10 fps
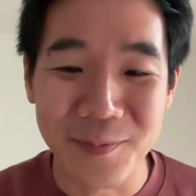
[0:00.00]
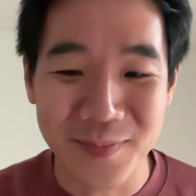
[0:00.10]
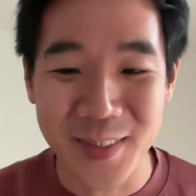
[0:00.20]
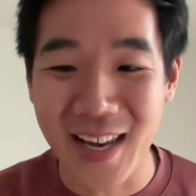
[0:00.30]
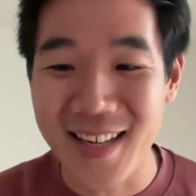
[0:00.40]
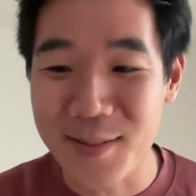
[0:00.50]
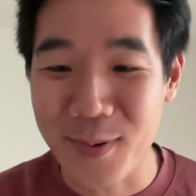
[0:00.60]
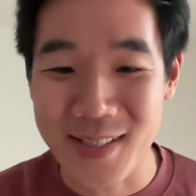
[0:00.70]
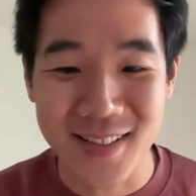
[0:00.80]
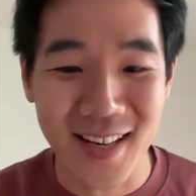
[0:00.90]
today's
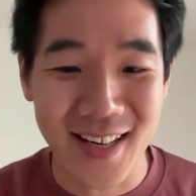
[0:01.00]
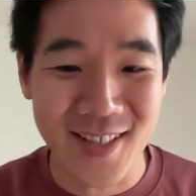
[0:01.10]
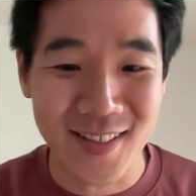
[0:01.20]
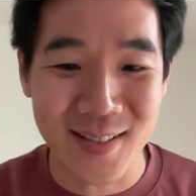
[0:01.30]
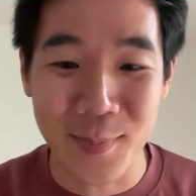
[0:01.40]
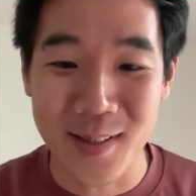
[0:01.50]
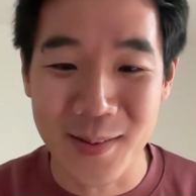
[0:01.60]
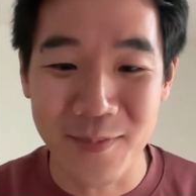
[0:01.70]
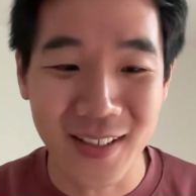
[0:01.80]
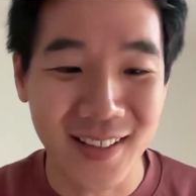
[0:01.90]
presentation is about
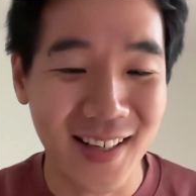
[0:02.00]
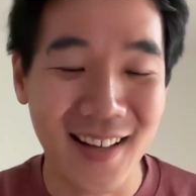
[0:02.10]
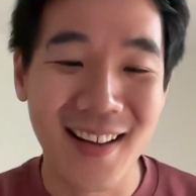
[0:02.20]
something that